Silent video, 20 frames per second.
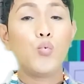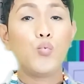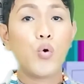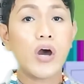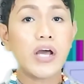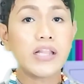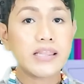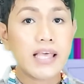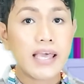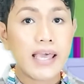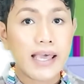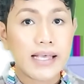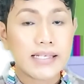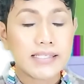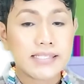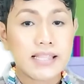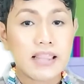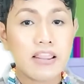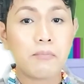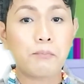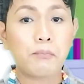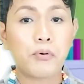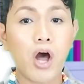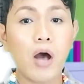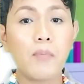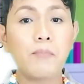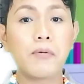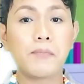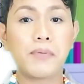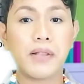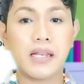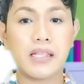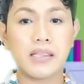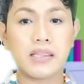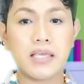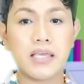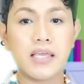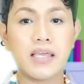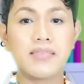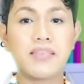What is the
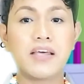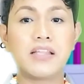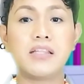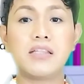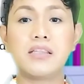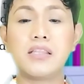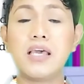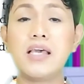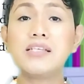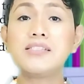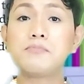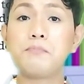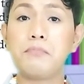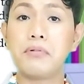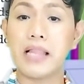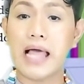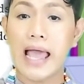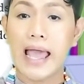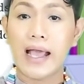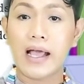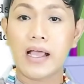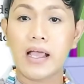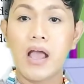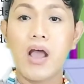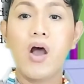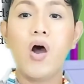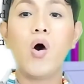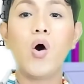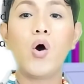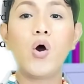probability that it is black